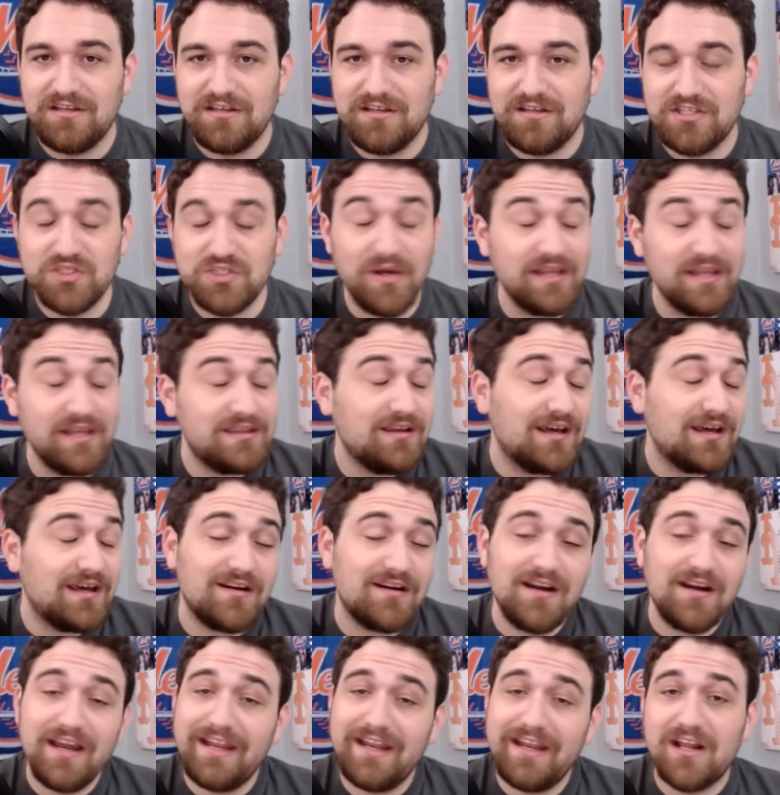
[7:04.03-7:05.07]
So I thought, all
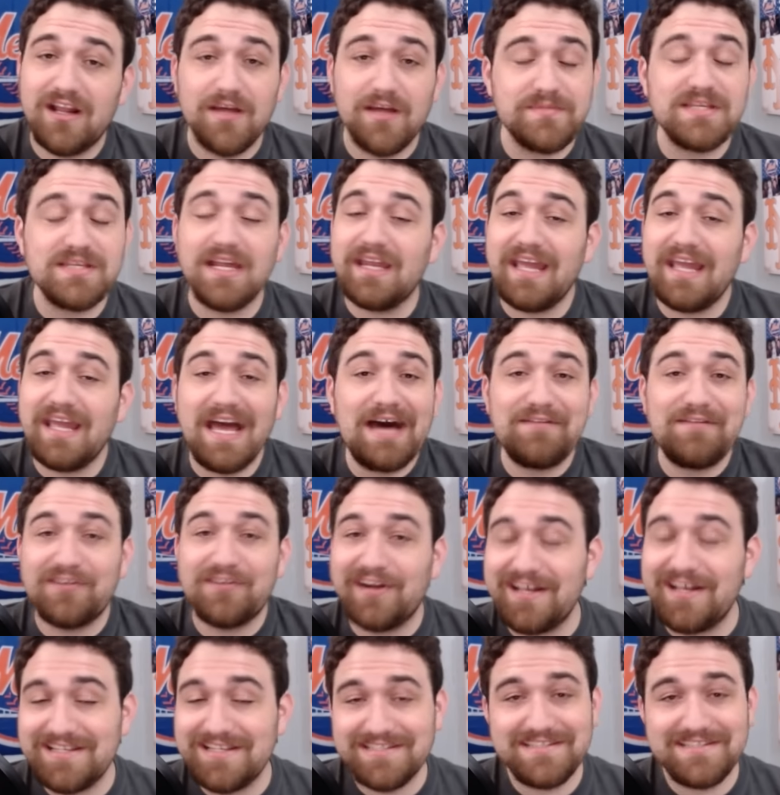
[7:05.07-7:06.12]
right, here comes Eddie
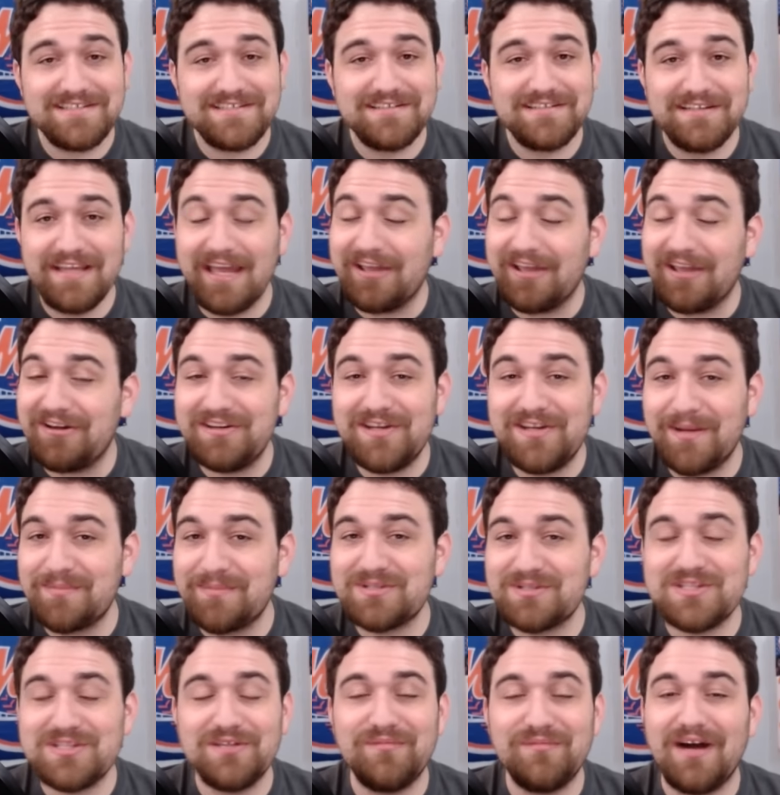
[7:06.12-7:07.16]
Alvarez. He had good
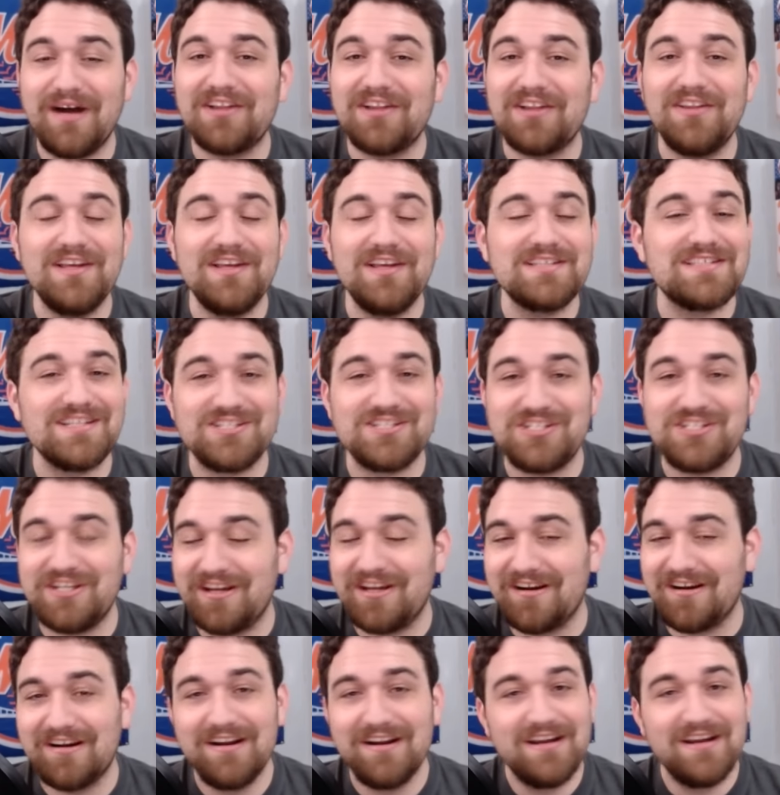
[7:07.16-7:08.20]
numbers in the minor leagues this
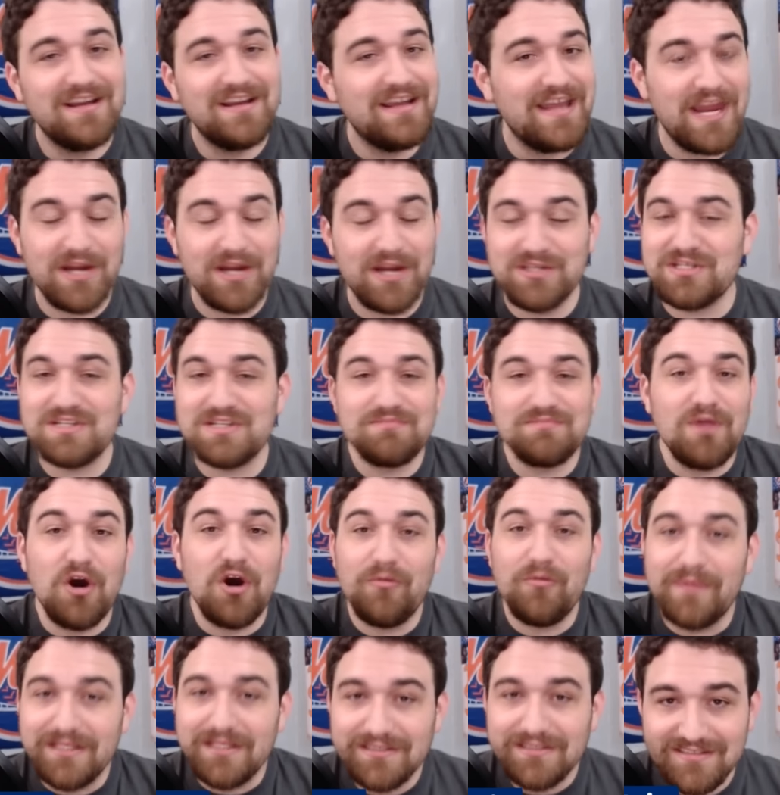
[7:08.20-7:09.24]
year. Here's his
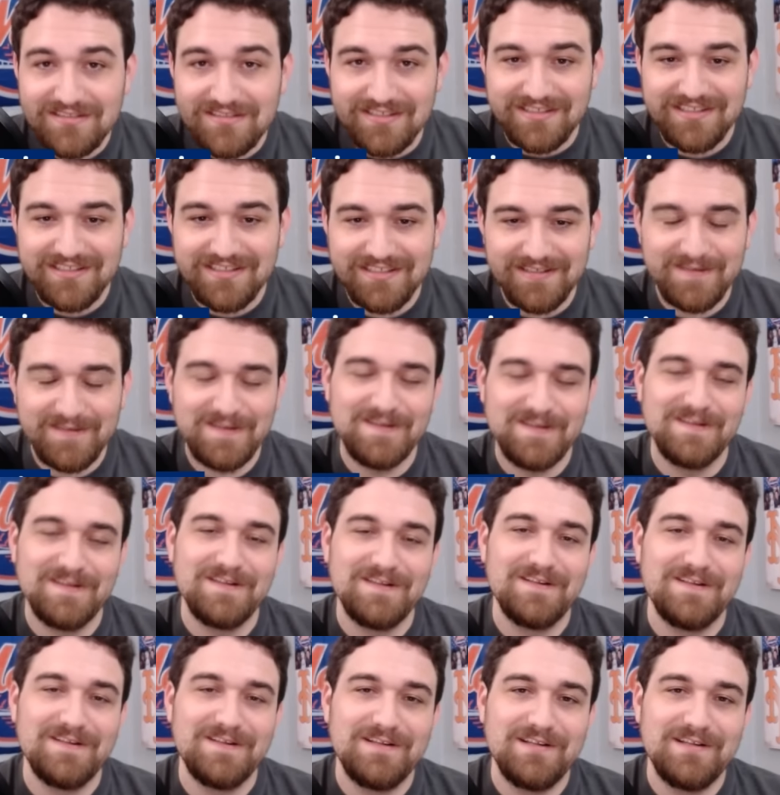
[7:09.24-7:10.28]
moment.
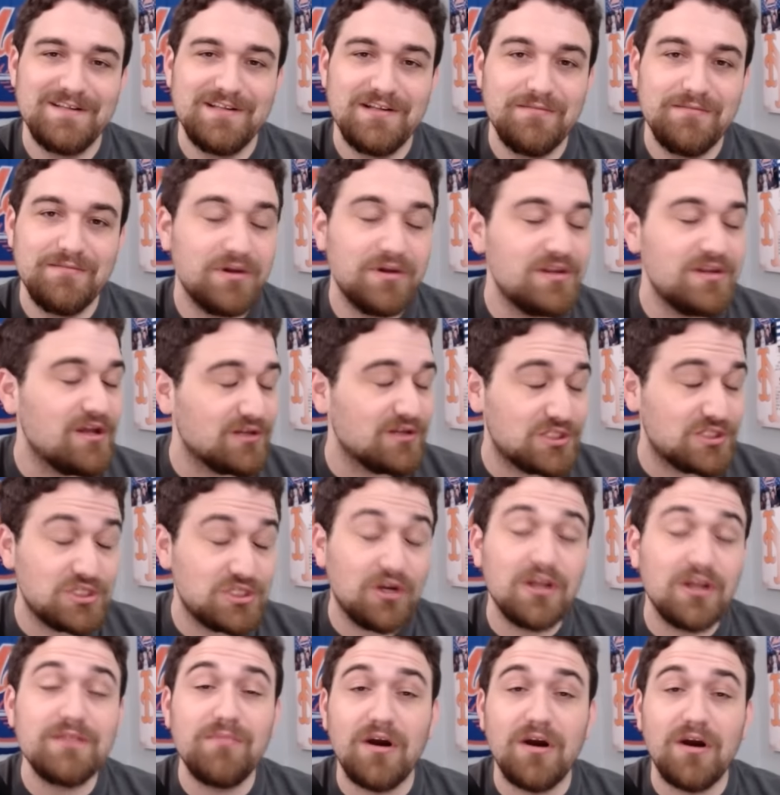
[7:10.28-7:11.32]
But no,
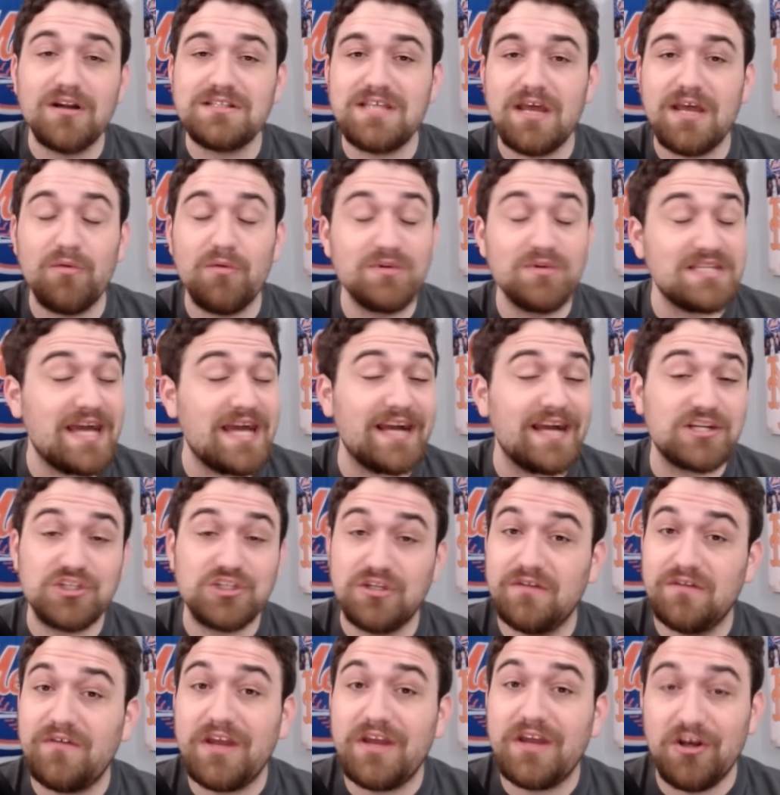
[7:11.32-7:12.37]
Starling Marte was
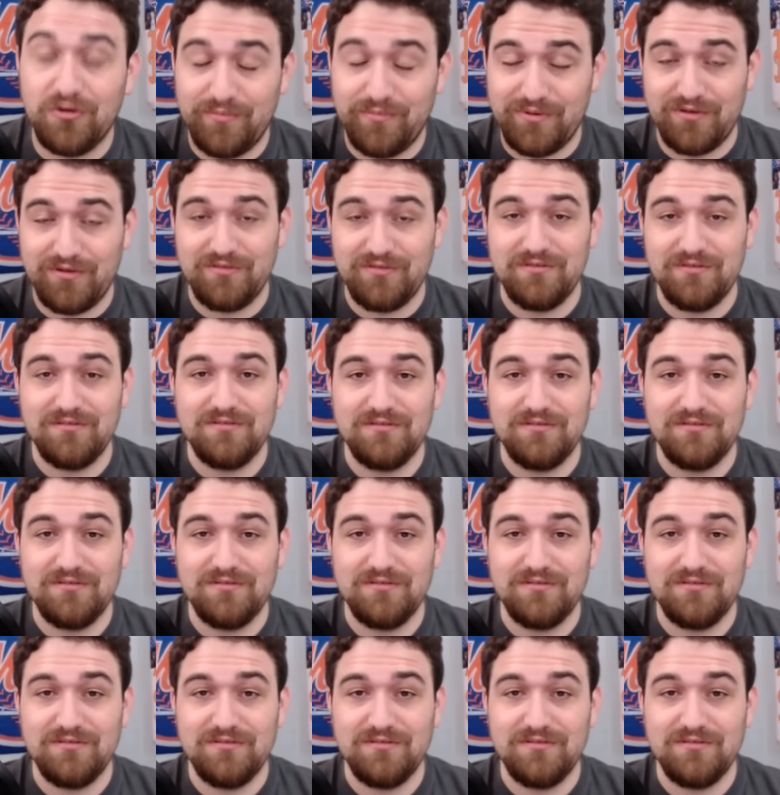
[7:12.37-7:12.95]
actually available.